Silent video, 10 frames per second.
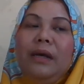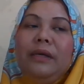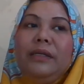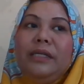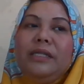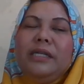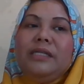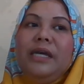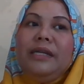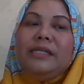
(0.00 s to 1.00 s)
this
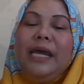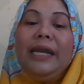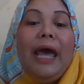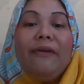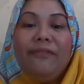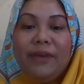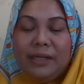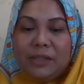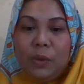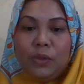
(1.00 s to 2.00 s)
is an
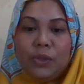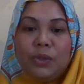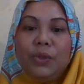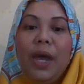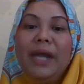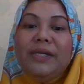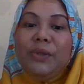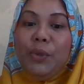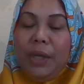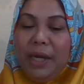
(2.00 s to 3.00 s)
effort also to
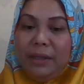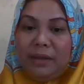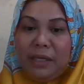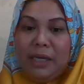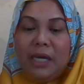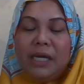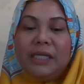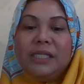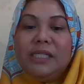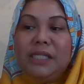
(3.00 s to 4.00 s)
educate the
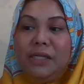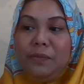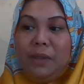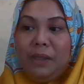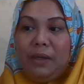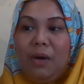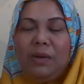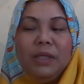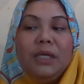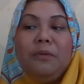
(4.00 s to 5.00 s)
consumer
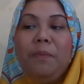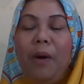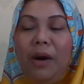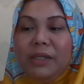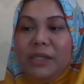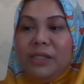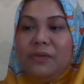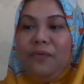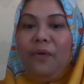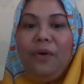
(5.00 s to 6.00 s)
on the importance
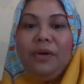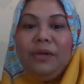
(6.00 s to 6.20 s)
for